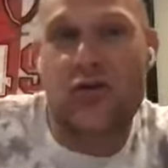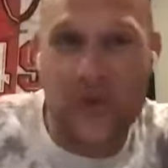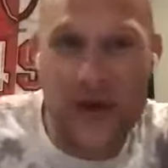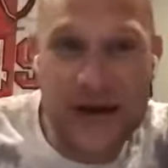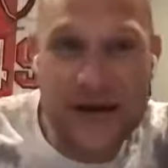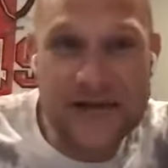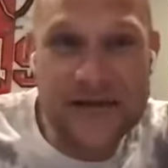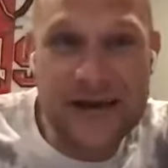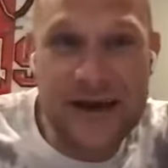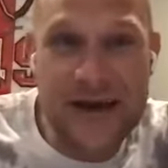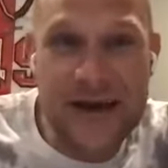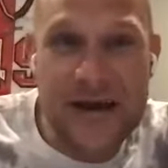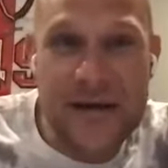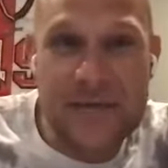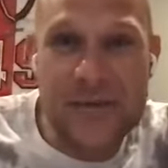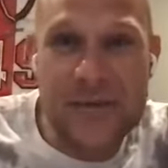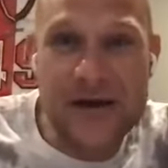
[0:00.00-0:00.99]
risk
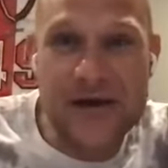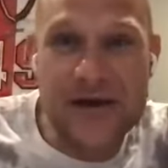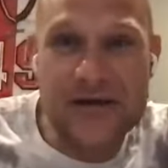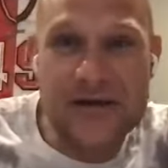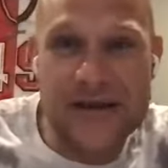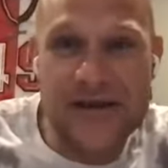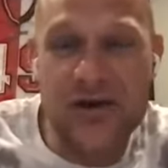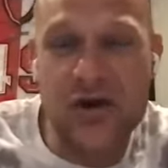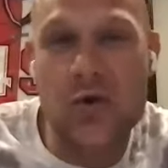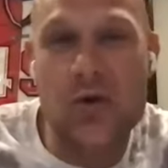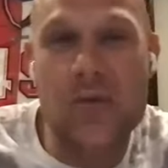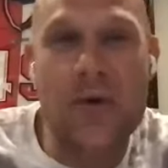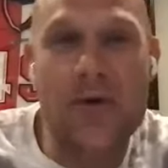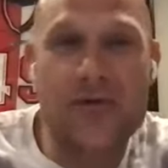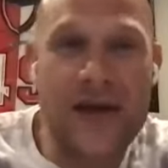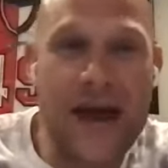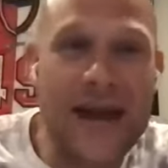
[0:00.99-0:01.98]
because I took it with
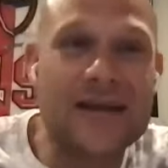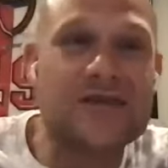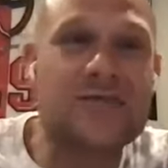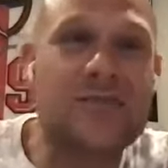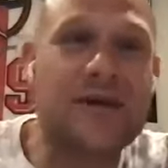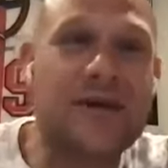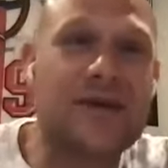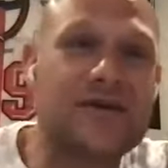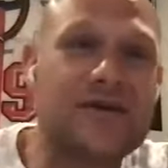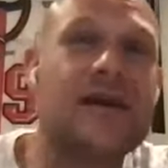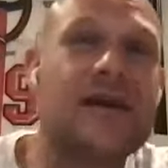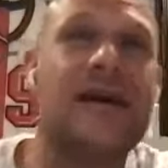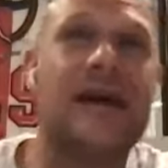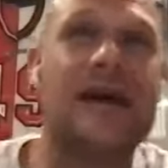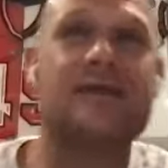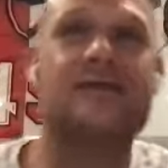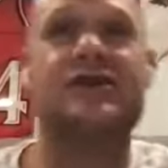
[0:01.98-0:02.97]
both tenants because
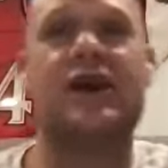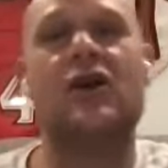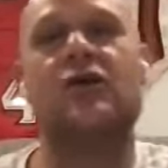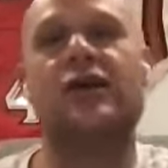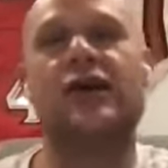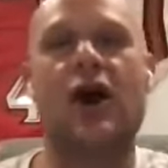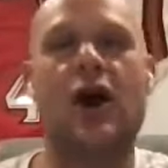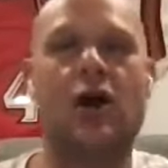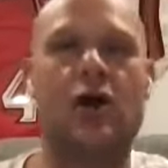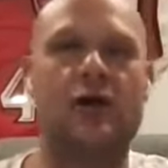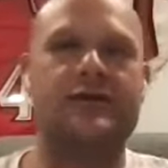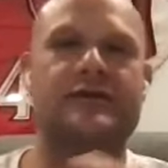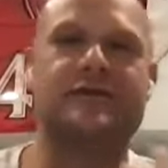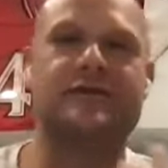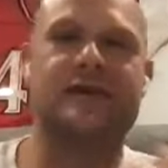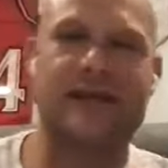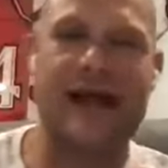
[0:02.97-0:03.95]
it's generally hard to
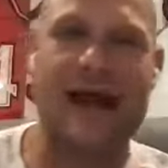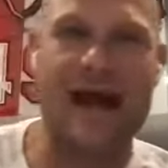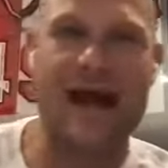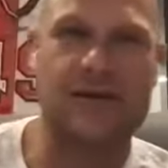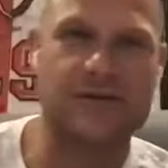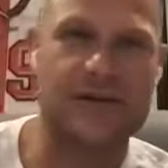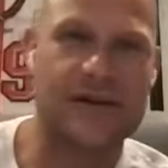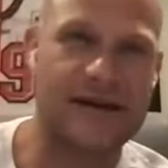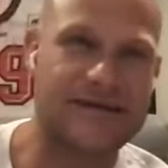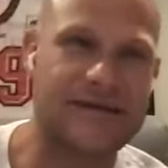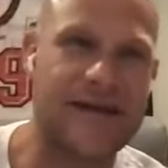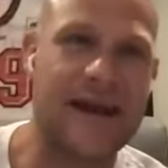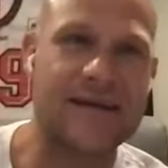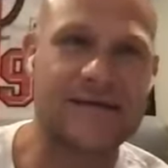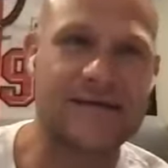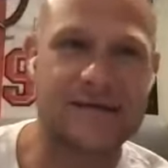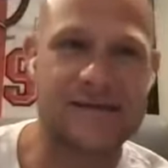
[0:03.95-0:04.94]
sell a house that has
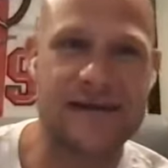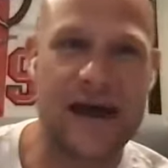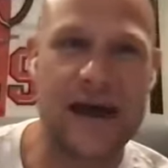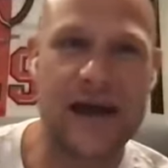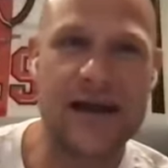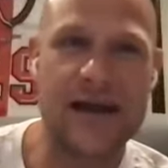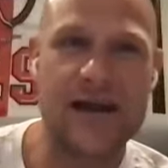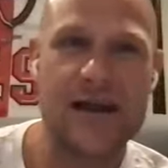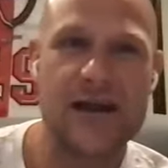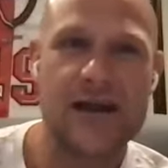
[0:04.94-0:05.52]
tenants inside.